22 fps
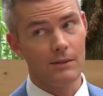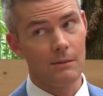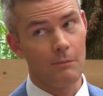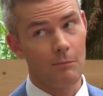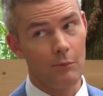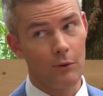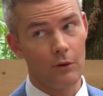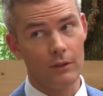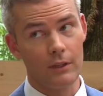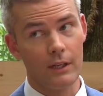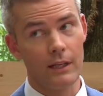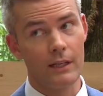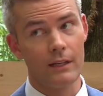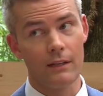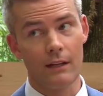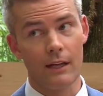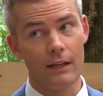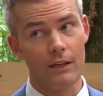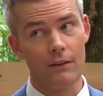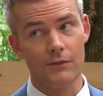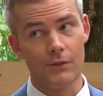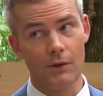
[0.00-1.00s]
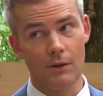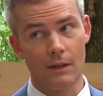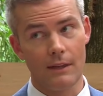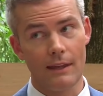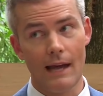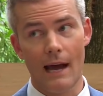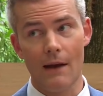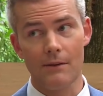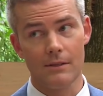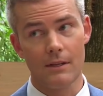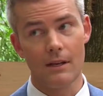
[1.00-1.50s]
in Brooklyn like you've sold a
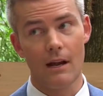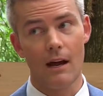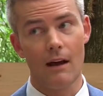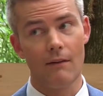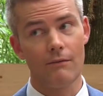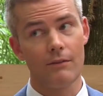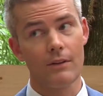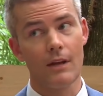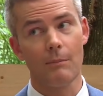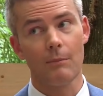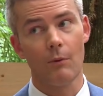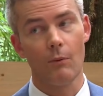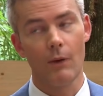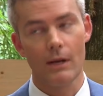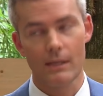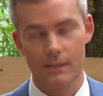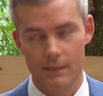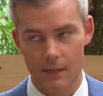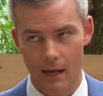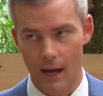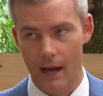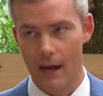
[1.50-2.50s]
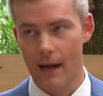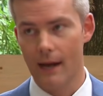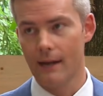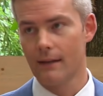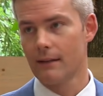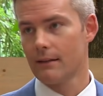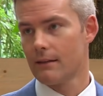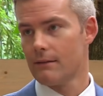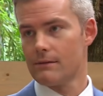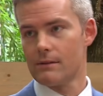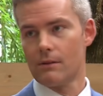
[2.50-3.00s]
thousand of, or the Upper right. West Side
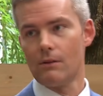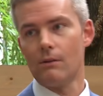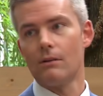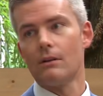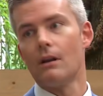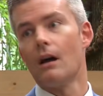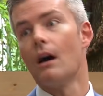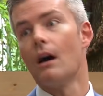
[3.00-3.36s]
like you've sold a